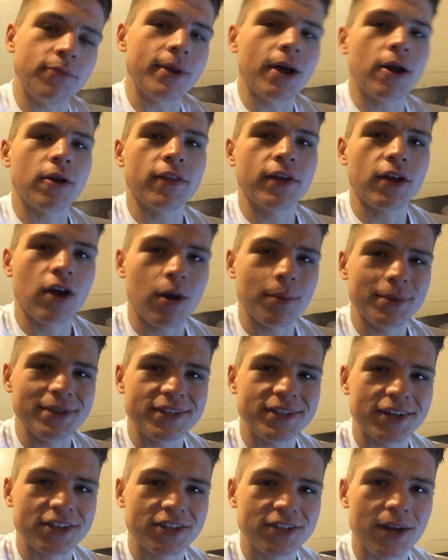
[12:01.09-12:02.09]
them down in the comment
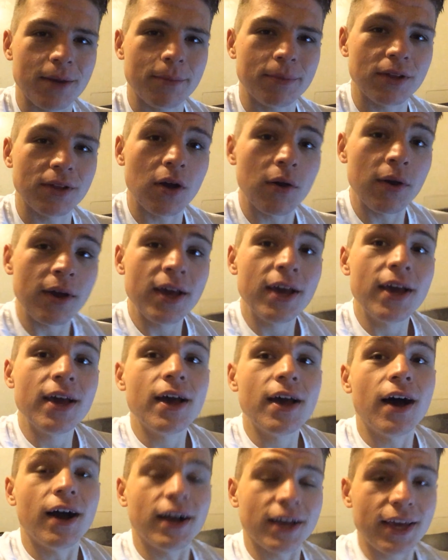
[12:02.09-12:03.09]
section down below.
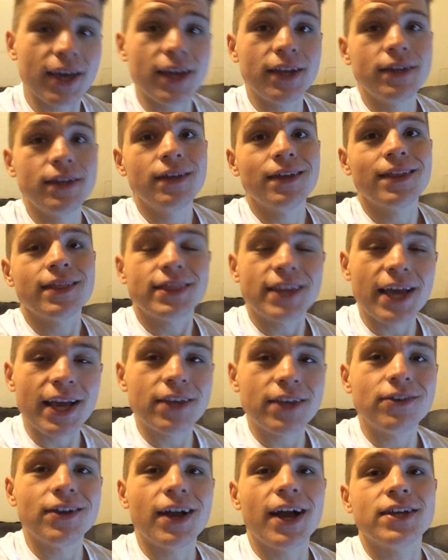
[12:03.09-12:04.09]
Again,
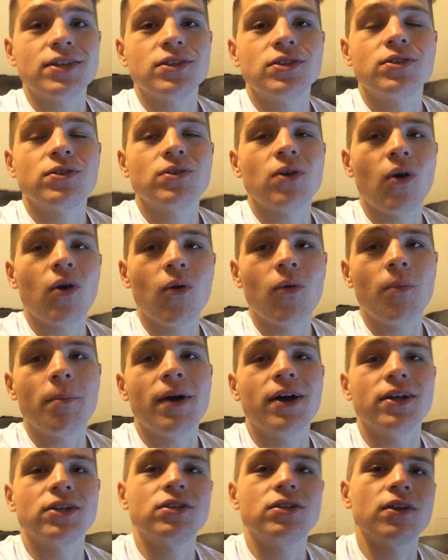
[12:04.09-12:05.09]
thank you guys so
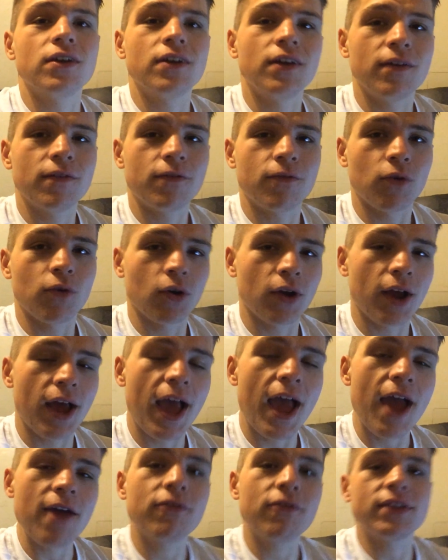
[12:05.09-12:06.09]
much for
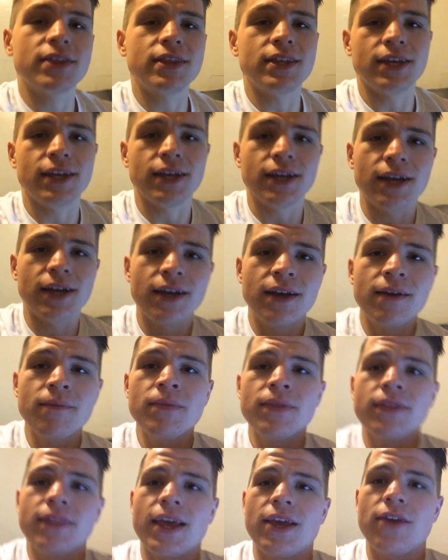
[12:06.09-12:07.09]
everything
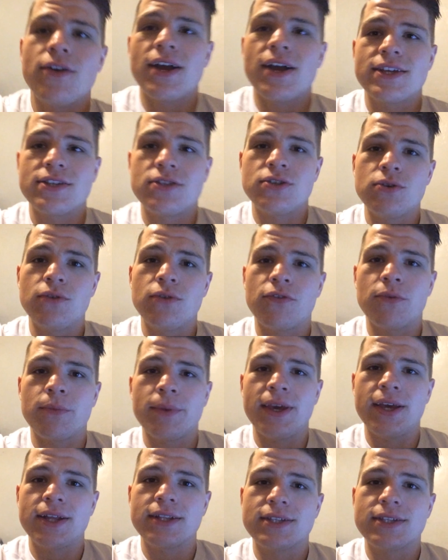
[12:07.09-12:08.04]
that you guys do for me.